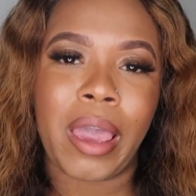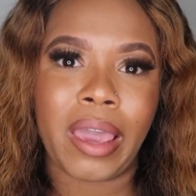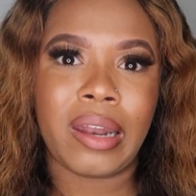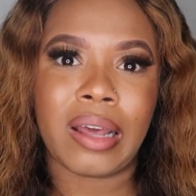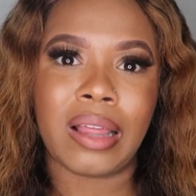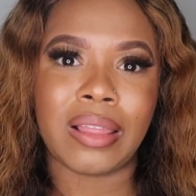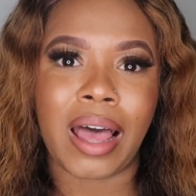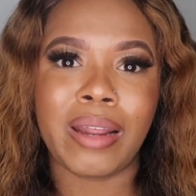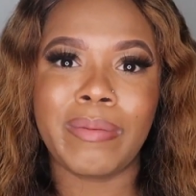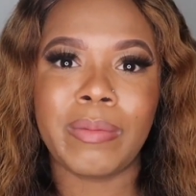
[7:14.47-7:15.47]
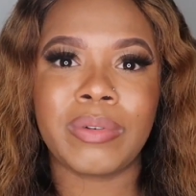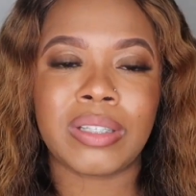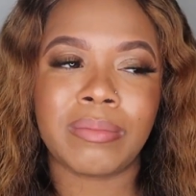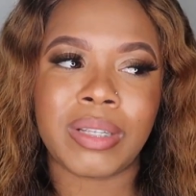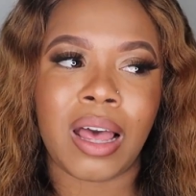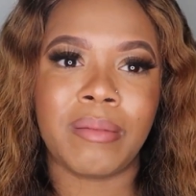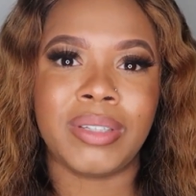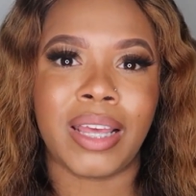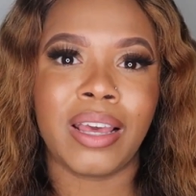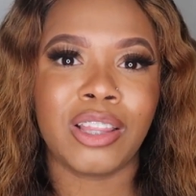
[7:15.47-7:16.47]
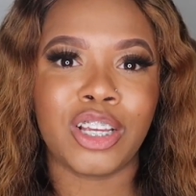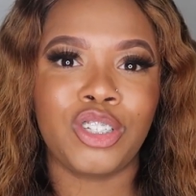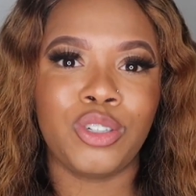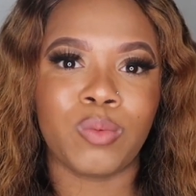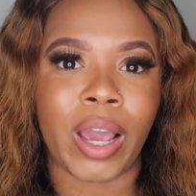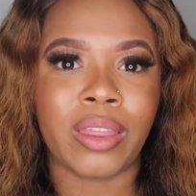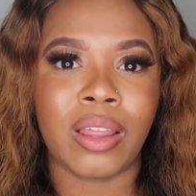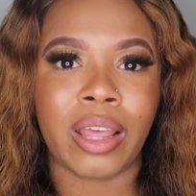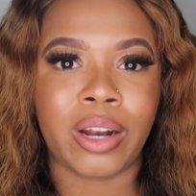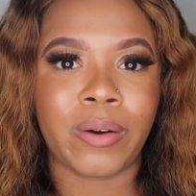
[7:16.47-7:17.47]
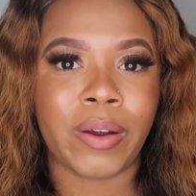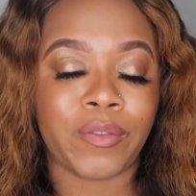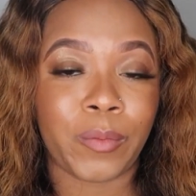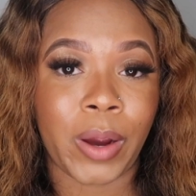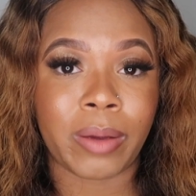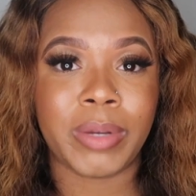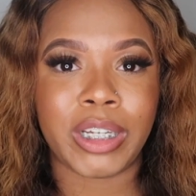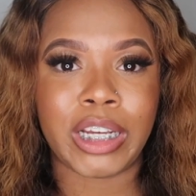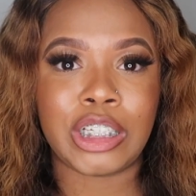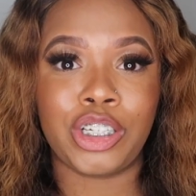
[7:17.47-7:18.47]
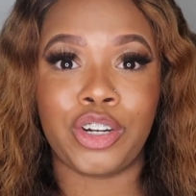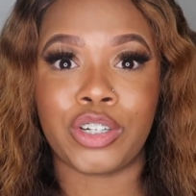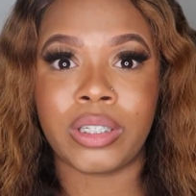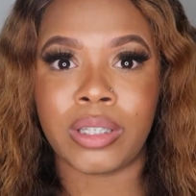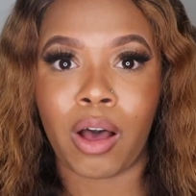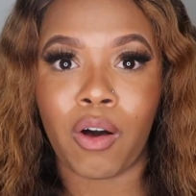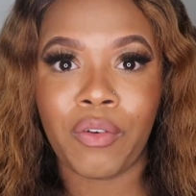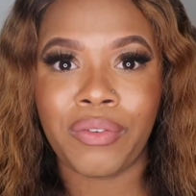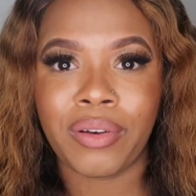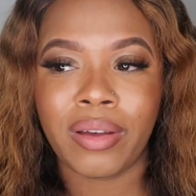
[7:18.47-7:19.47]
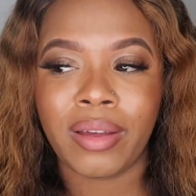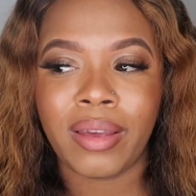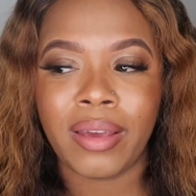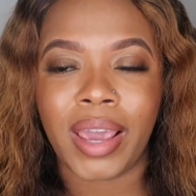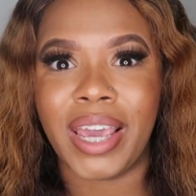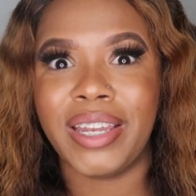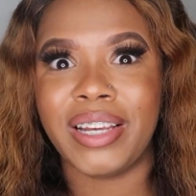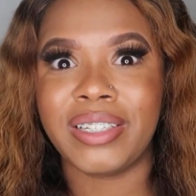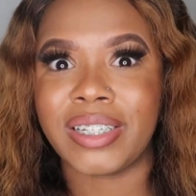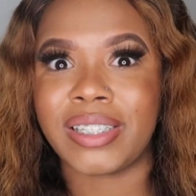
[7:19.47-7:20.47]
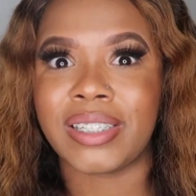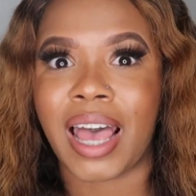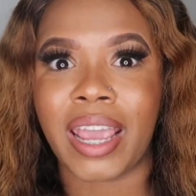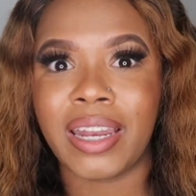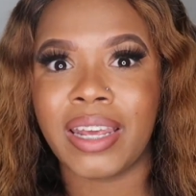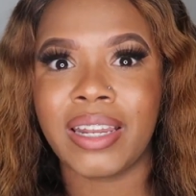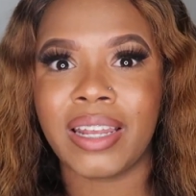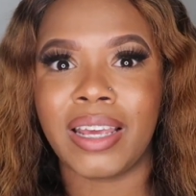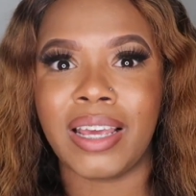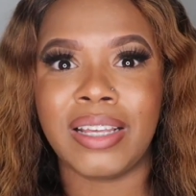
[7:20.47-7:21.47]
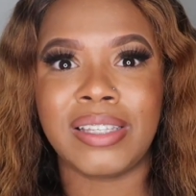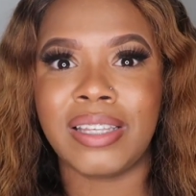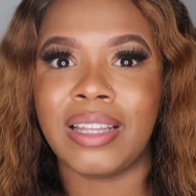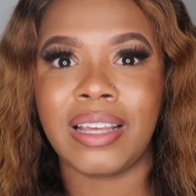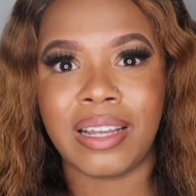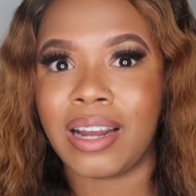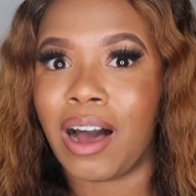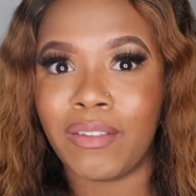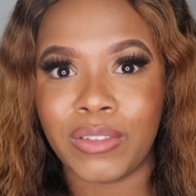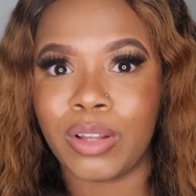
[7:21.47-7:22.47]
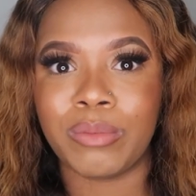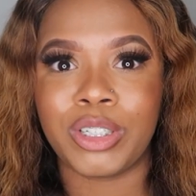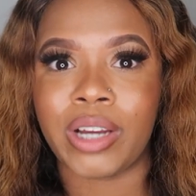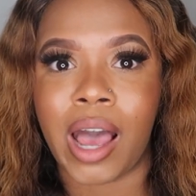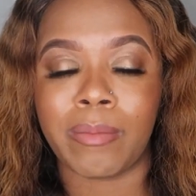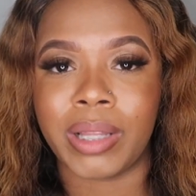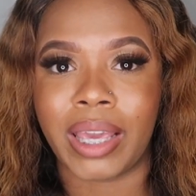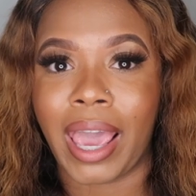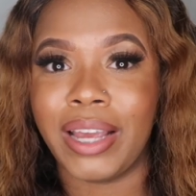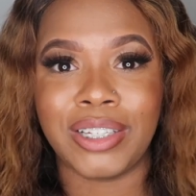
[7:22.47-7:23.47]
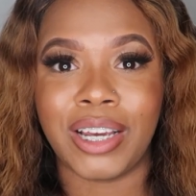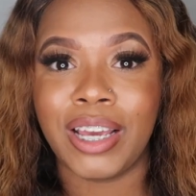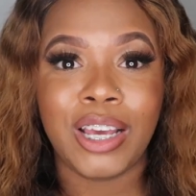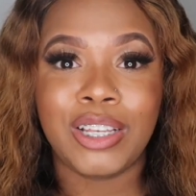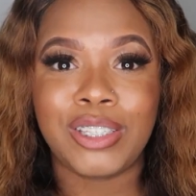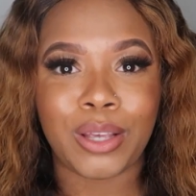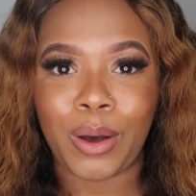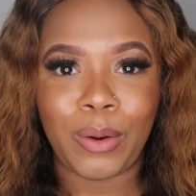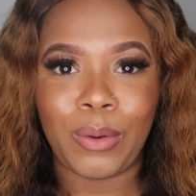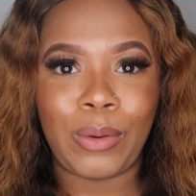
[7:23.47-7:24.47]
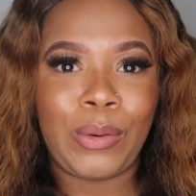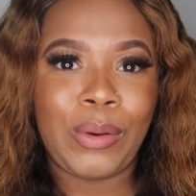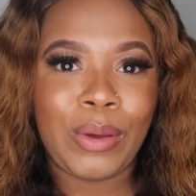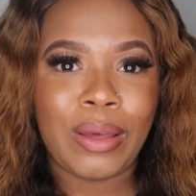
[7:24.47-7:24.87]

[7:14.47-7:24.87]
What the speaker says: and a lot of people, sometimes they'll let you write the letter of recommendation yourself, and they'll just sign it and seal it in an envelope with your application. So